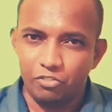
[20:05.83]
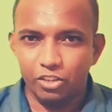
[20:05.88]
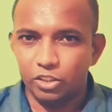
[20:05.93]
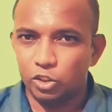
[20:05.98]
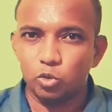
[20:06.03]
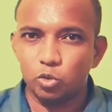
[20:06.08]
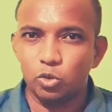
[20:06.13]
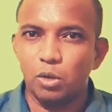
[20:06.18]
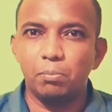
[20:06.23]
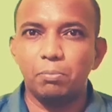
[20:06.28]

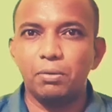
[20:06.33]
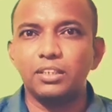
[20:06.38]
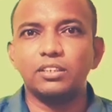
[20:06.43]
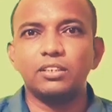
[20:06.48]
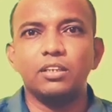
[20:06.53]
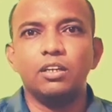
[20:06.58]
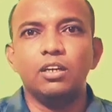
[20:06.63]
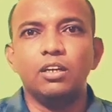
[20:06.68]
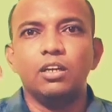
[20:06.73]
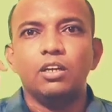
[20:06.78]
First two
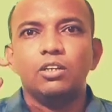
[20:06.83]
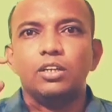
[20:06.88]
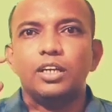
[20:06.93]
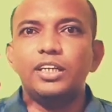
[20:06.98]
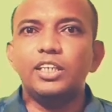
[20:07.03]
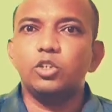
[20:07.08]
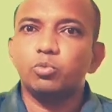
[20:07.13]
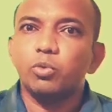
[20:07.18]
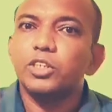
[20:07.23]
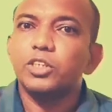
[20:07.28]
numbers
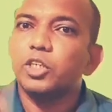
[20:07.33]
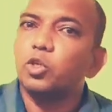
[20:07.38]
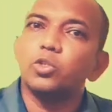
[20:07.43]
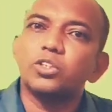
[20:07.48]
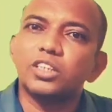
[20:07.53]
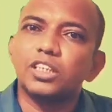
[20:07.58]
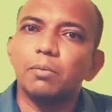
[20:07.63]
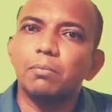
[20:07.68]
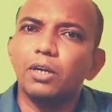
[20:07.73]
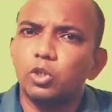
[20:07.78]
in
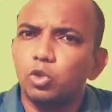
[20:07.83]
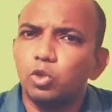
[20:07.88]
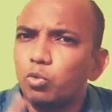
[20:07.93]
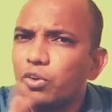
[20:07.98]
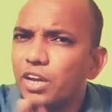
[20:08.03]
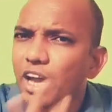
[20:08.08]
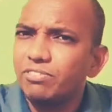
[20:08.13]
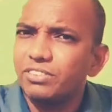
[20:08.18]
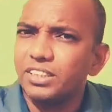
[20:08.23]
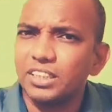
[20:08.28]
22's table,
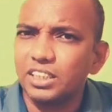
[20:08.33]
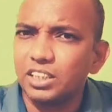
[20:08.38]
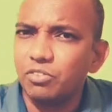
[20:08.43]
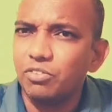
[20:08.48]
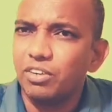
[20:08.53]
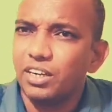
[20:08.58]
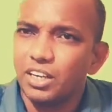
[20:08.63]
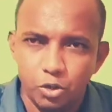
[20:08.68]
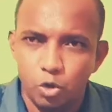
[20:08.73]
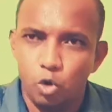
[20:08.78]
do we have
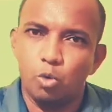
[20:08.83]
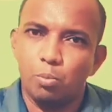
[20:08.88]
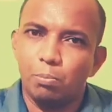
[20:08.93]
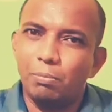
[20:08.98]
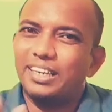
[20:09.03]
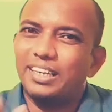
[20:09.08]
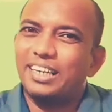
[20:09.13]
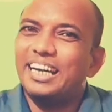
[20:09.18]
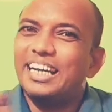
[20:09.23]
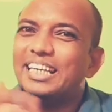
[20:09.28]
61?
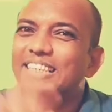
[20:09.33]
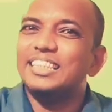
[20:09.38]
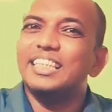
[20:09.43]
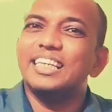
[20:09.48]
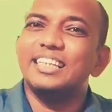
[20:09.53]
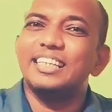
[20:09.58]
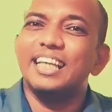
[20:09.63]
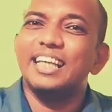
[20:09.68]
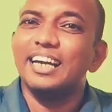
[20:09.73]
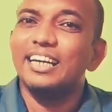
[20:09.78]
No, but
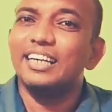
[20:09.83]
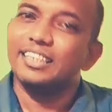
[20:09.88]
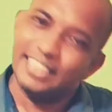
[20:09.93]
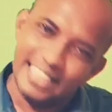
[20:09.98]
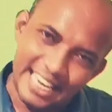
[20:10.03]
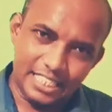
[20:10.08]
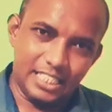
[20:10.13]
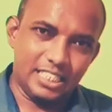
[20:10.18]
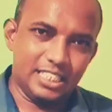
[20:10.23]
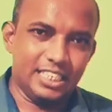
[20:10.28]
less than
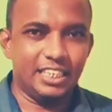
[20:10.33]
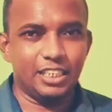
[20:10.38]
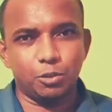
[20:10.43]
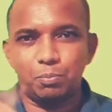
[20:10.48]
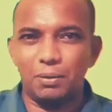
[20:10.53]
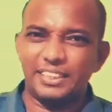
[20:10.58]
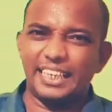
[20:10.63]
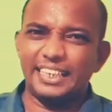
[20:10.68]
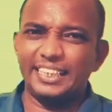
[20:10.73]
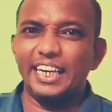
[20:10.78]
that, yes,
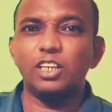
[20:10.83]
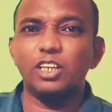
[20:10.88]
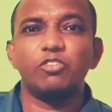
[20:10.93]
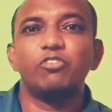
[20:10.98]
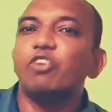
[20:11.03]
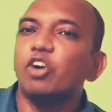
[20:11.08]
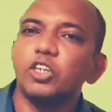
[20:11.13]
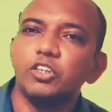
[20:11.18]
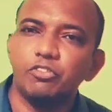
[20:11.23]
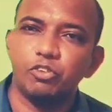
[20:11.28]
it is present. That
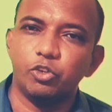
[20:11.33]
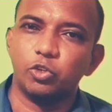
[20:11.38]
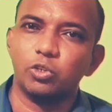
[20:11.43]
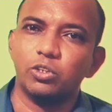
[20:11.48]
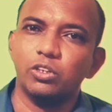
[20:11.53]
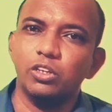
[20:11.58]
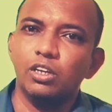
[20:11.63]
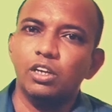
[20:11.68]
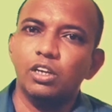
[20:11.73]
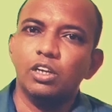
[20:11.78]
is
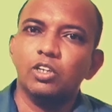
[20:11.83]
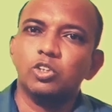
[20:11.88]
44.